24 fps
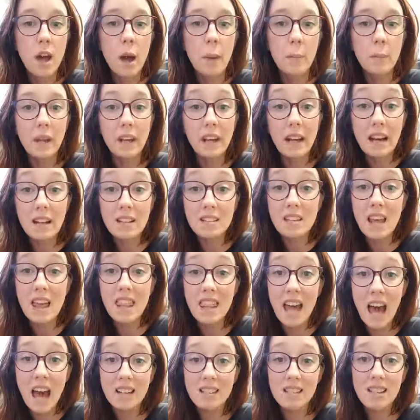because
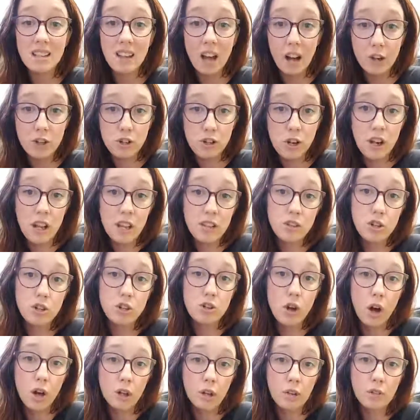that deduction is a
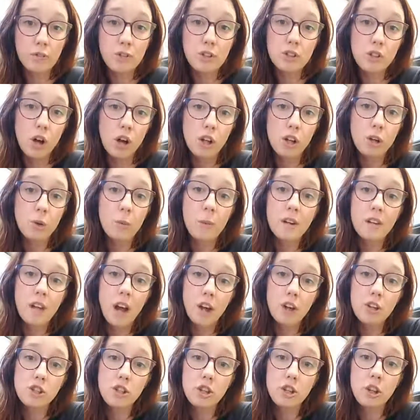dollar for dollar
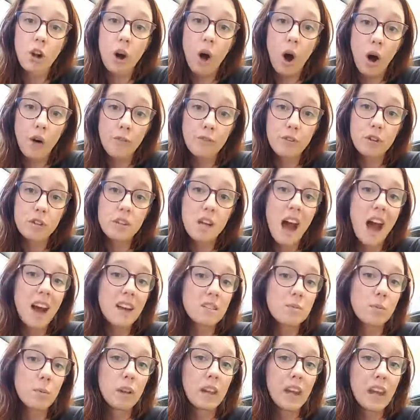reduction off your
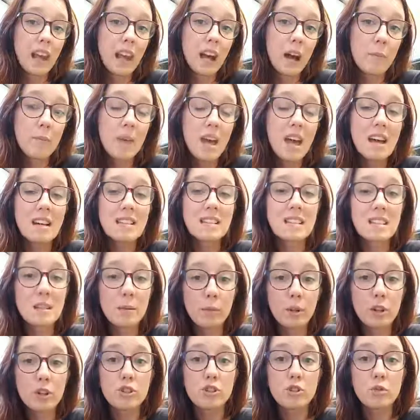taxable income,
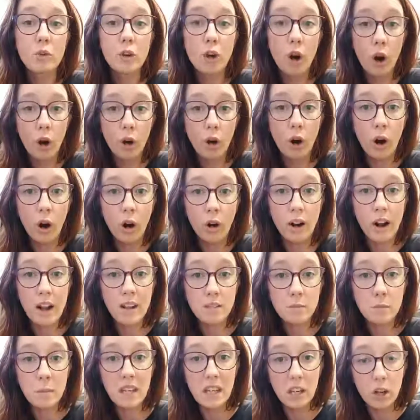similar to an
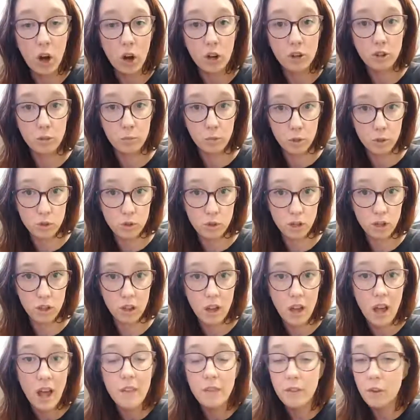RRSP contribution.
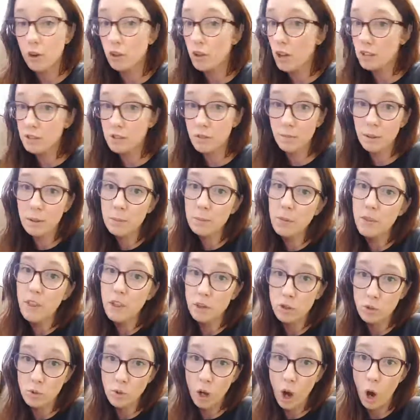There are lots of people that
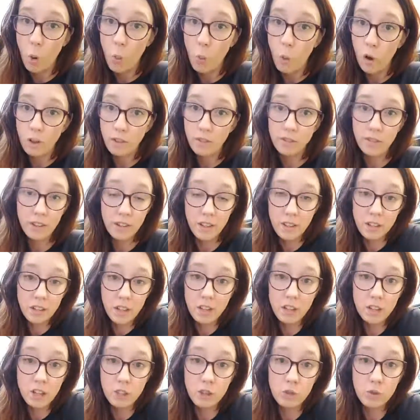do not
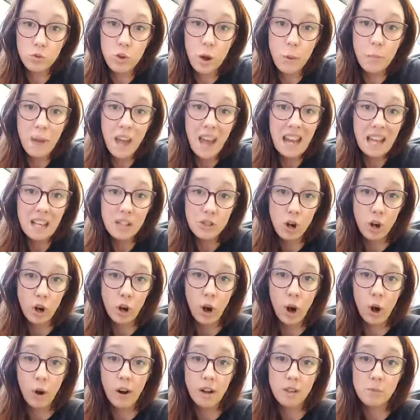that do not pay into
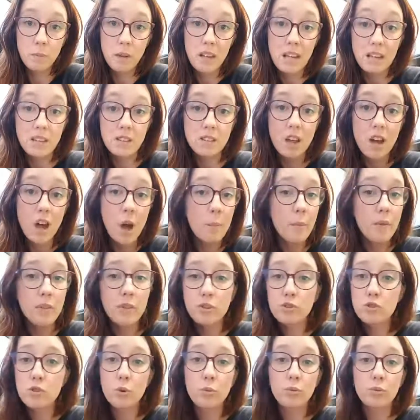RRSPs, but
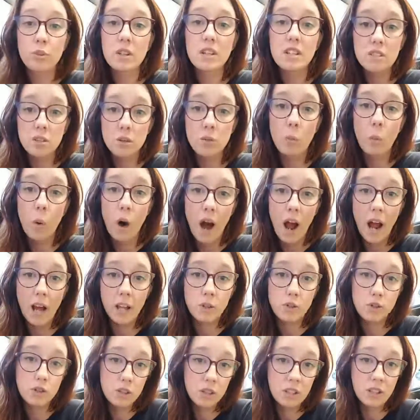there's no reason why
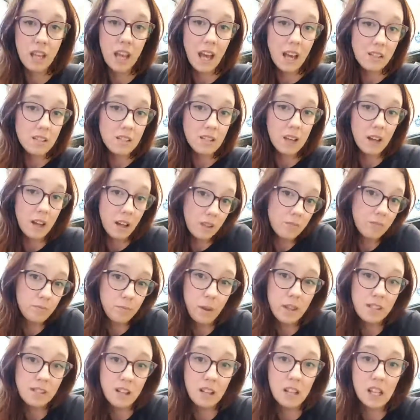you shouldn't get
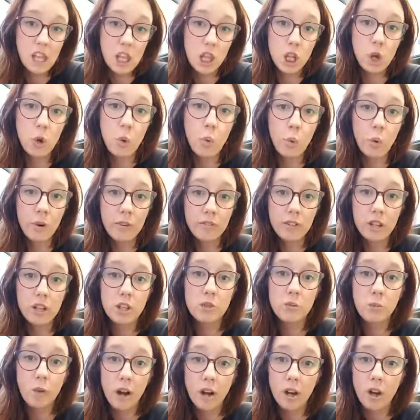basically the
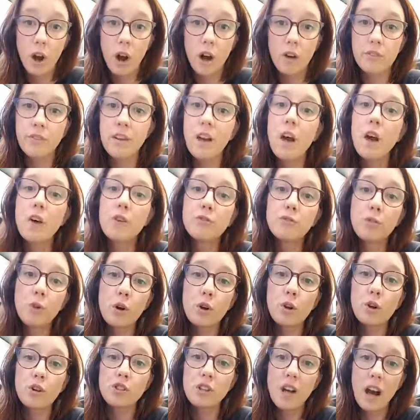equivalent write-off for
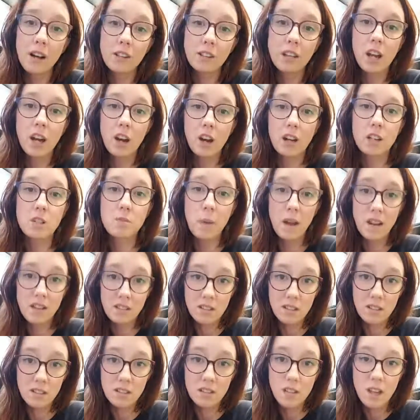your childcare
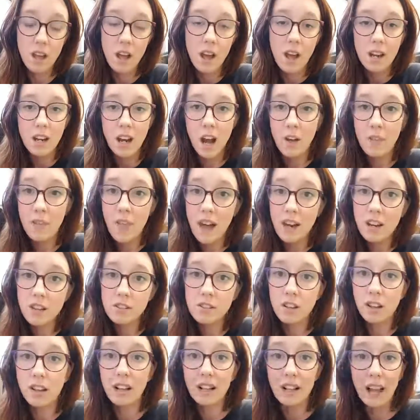expenses. Now, that is
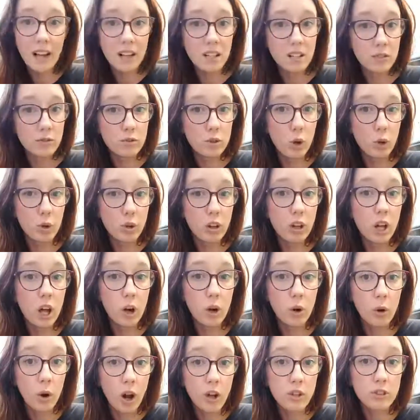a collective total
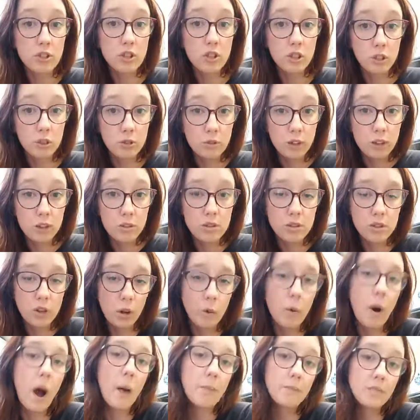across children,
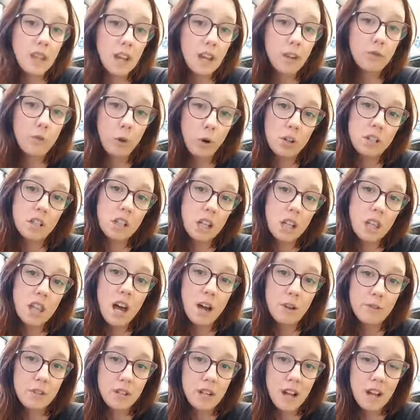so I'm saying
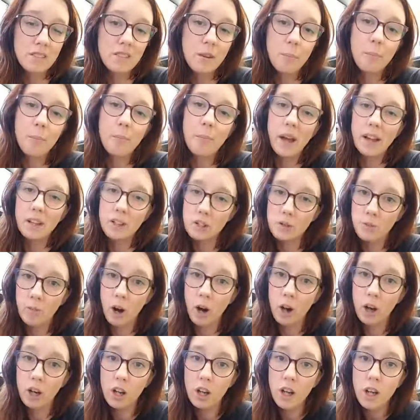$14,000 as a
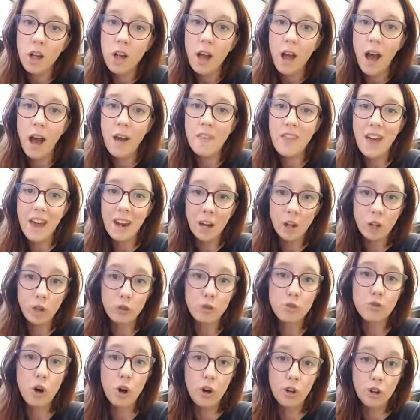benchmark, and that
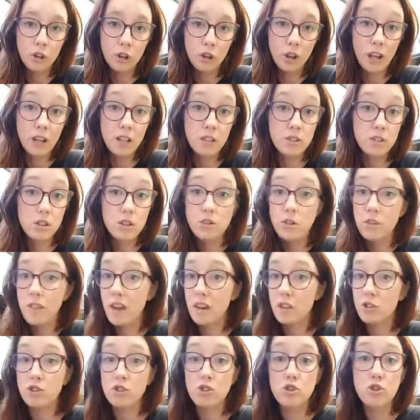includes all your kids. So that
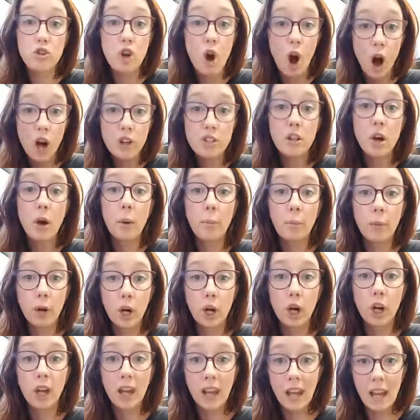is not
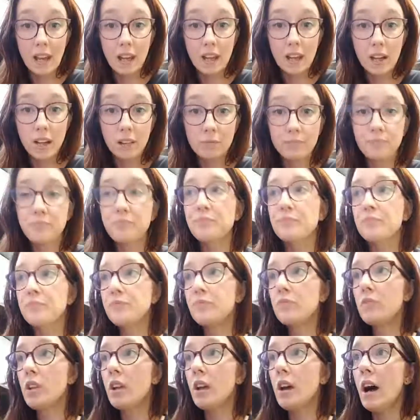per kid.
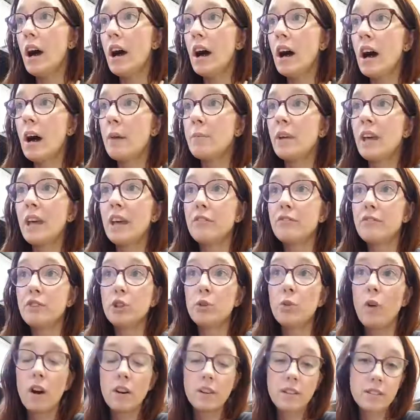If
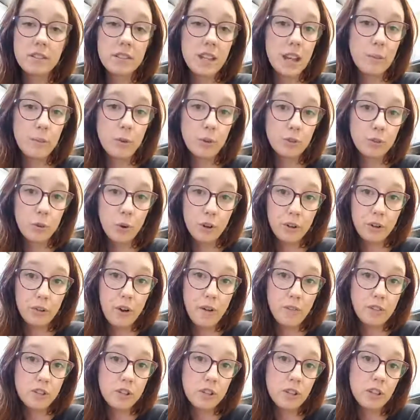you are disabled or you
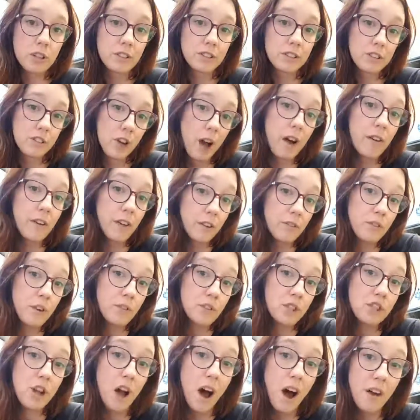have a child, if you have a
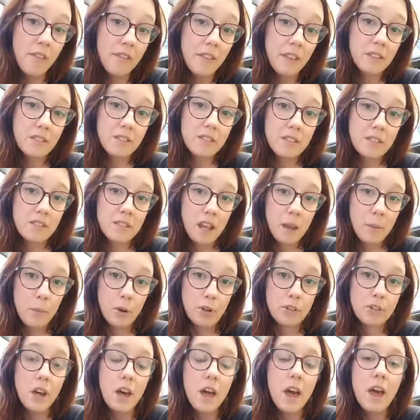child that's
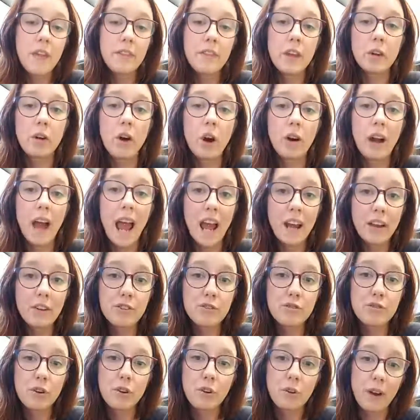disabled, there are
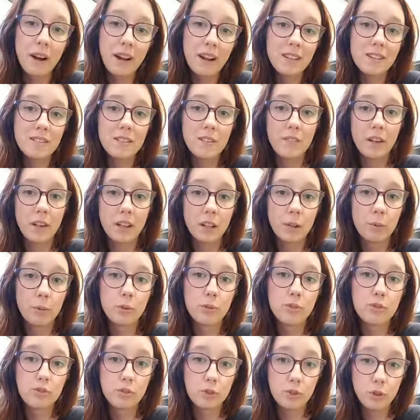extra credits available
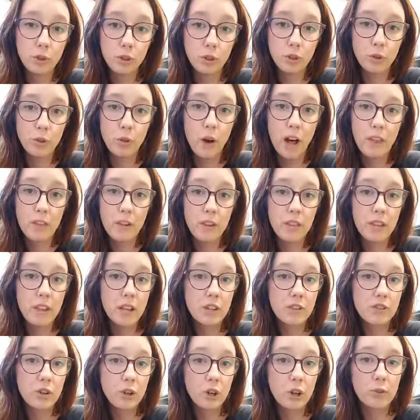to you. Other
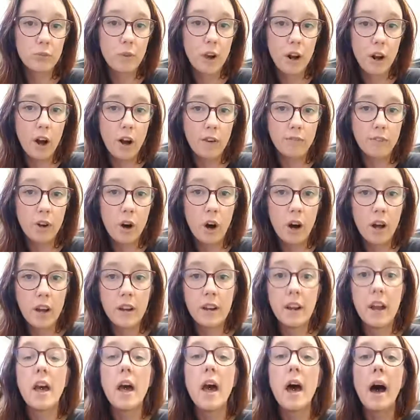things you can write off
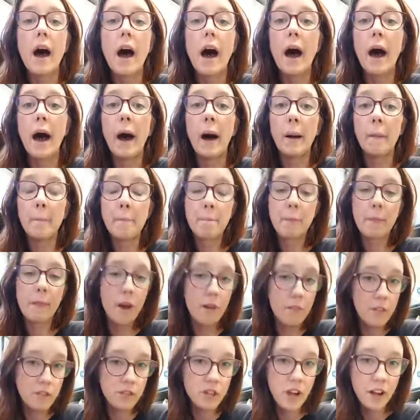on
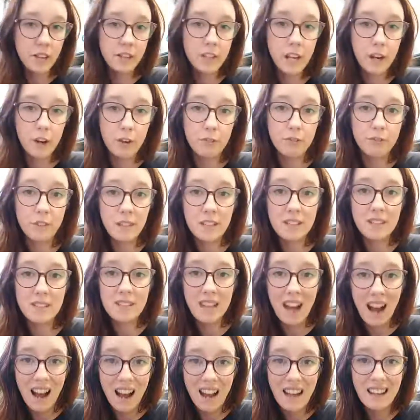the childcare fee
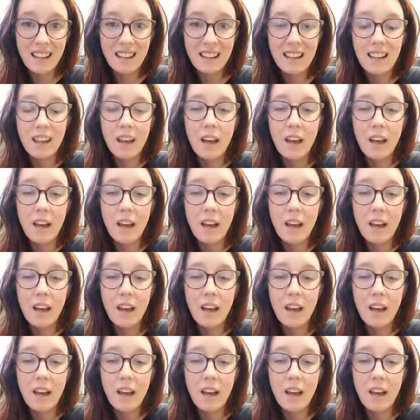side